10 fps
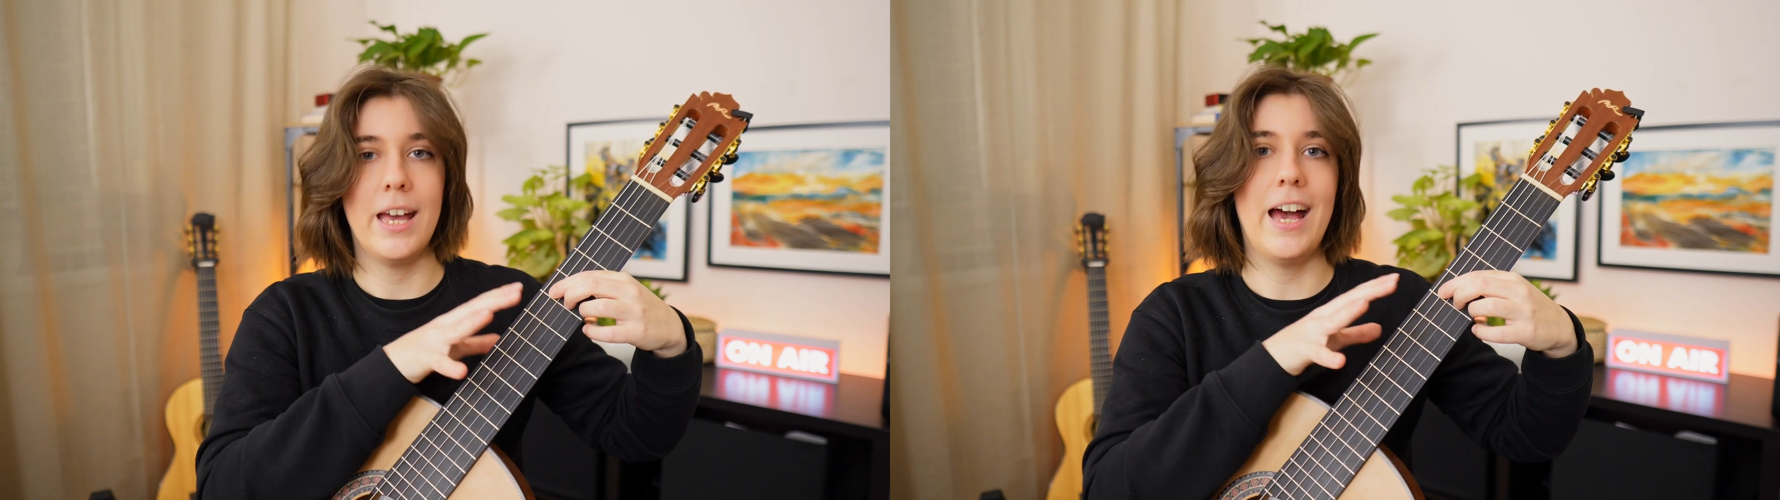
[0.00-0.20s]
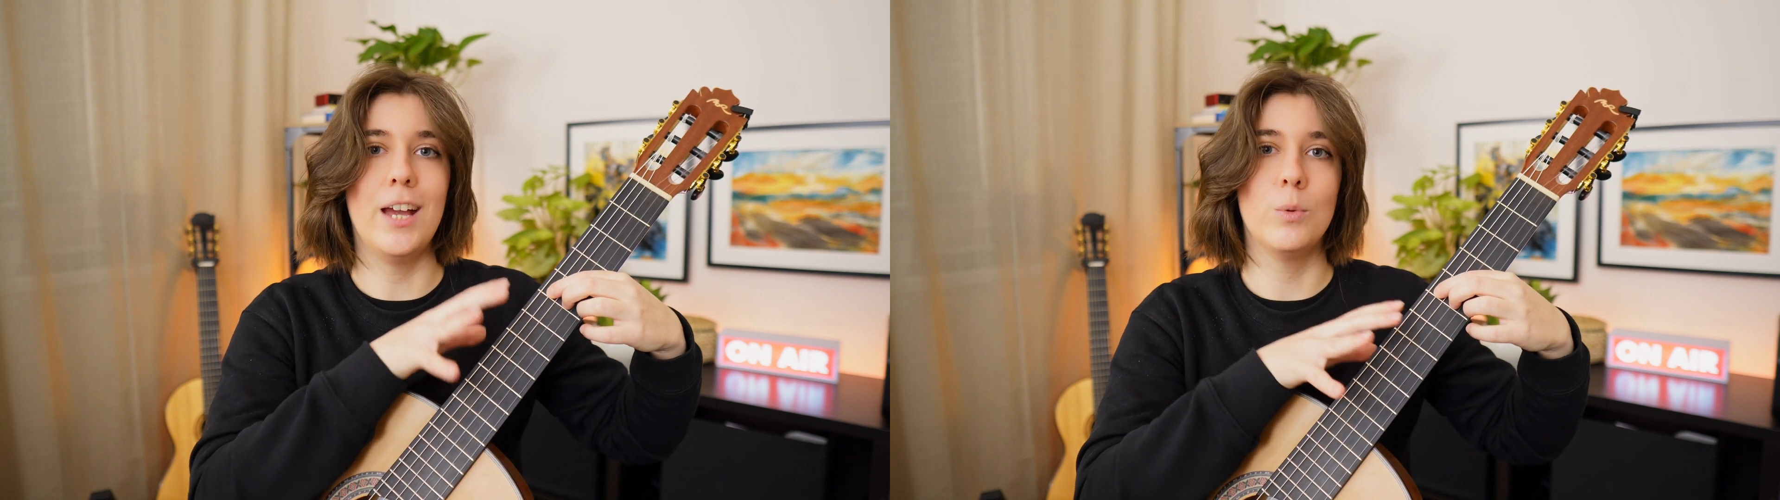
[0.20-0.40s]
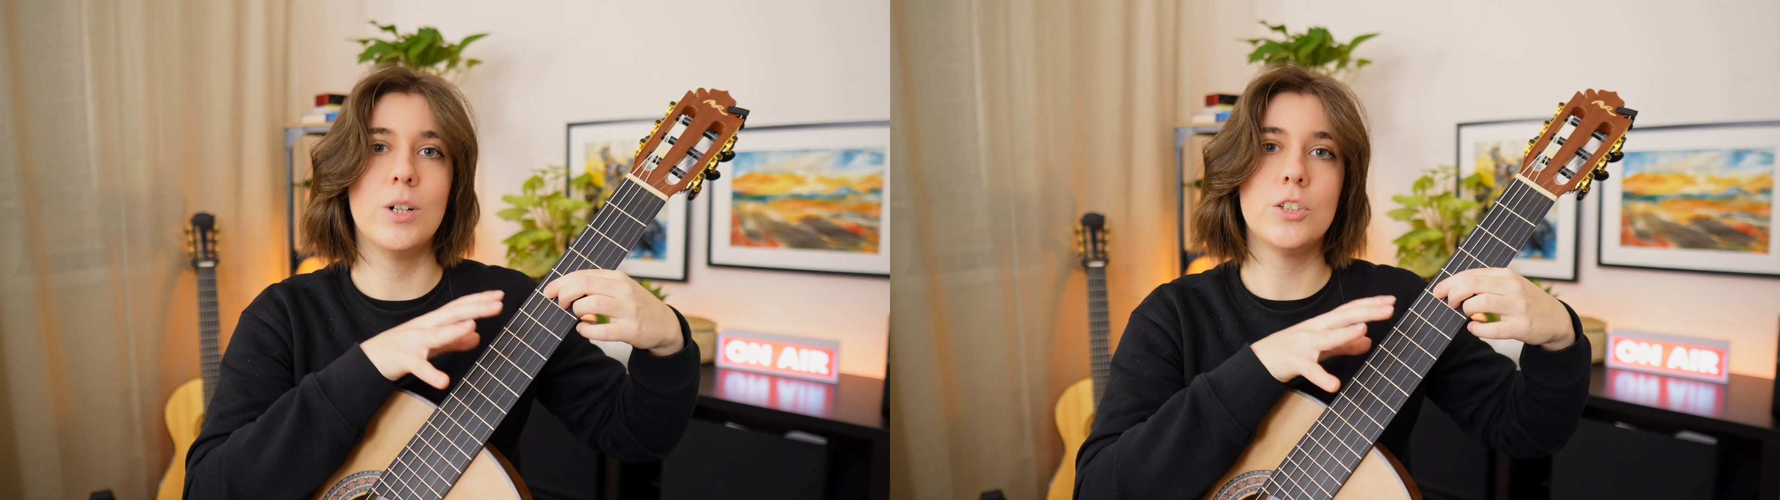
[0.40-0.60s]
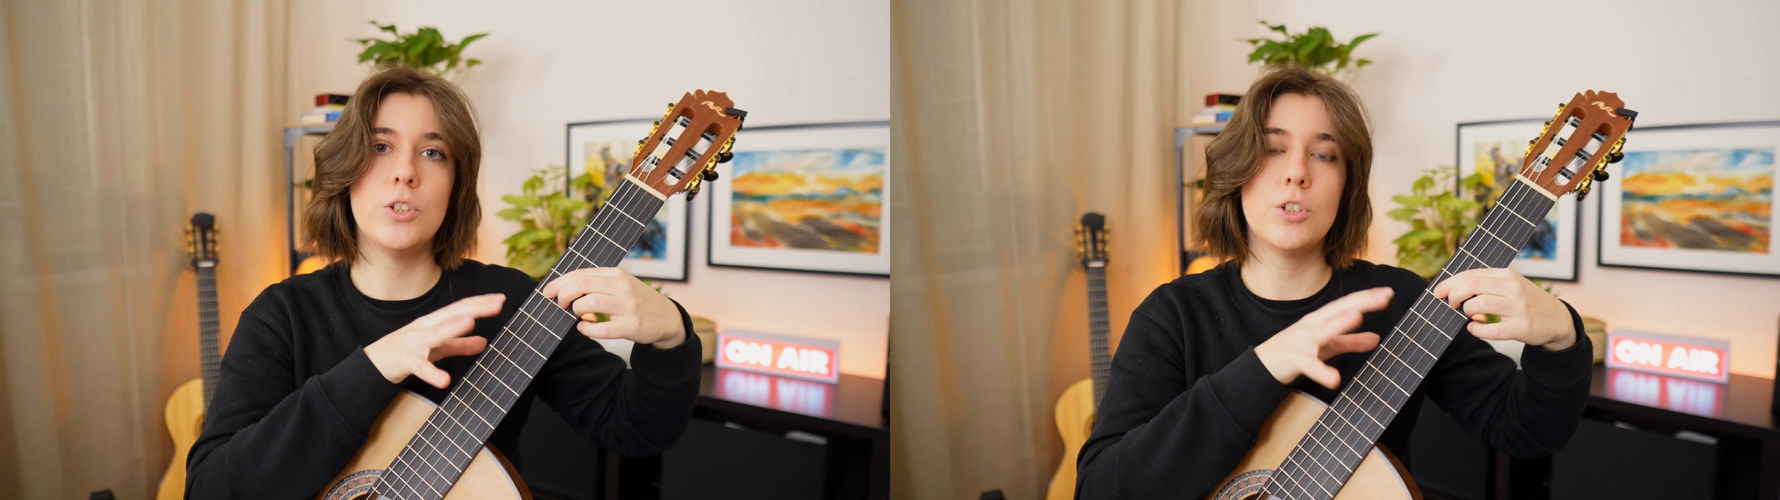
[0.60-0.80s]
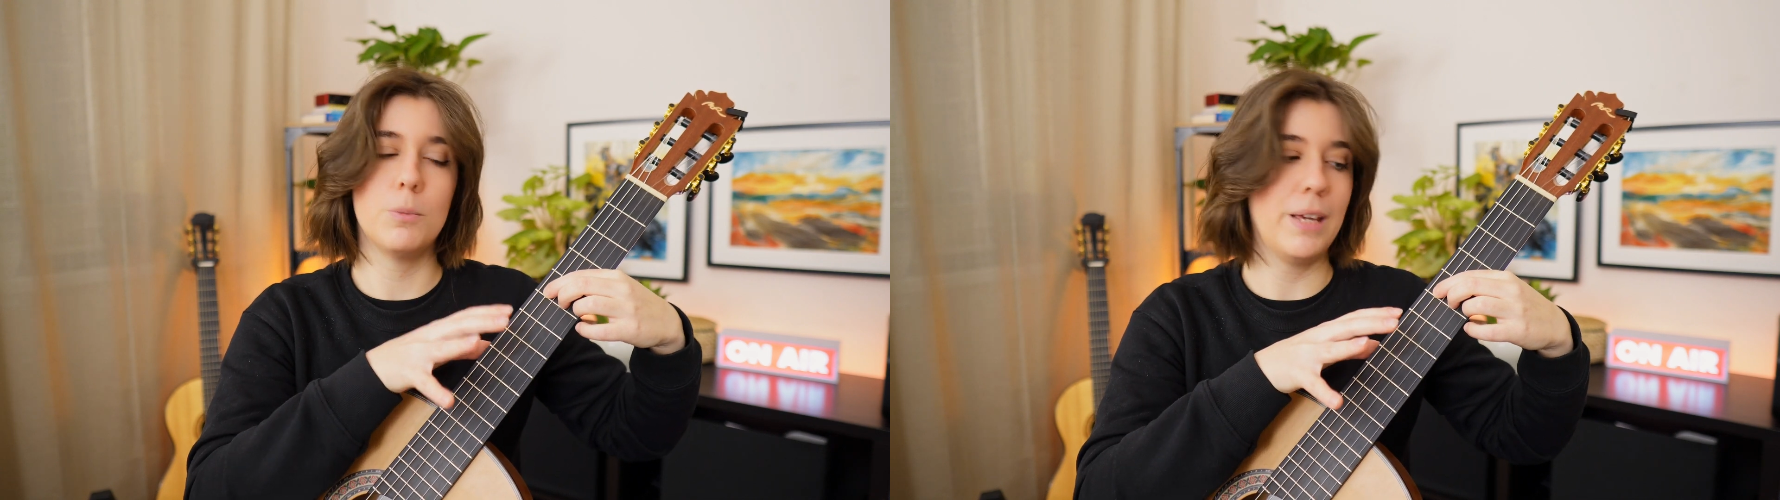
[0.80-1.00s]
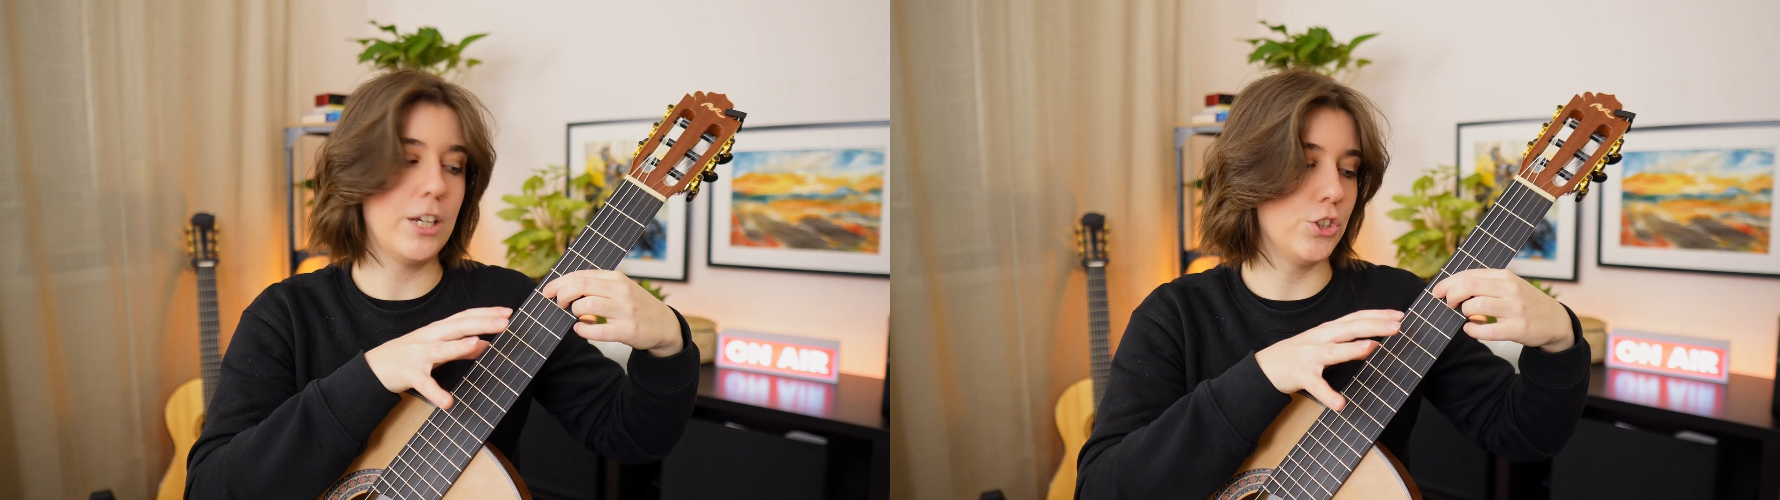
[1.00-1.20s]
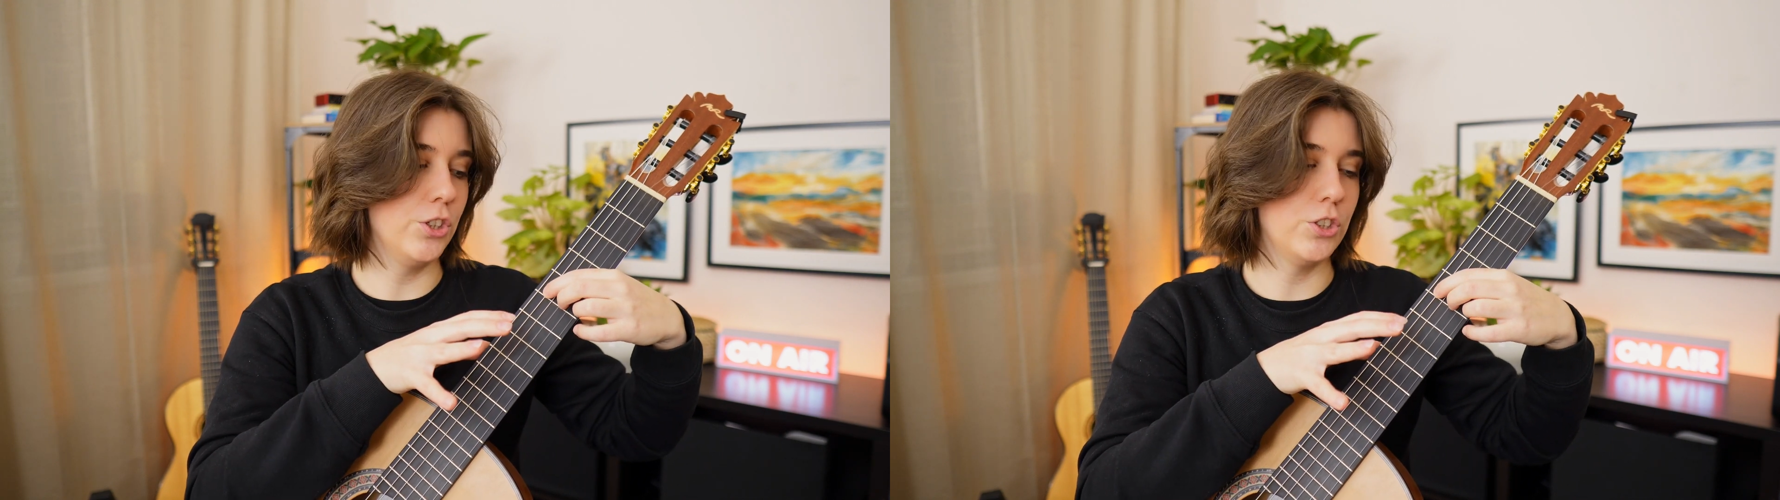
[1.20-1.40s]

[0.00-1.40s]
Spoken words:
I want you to make sure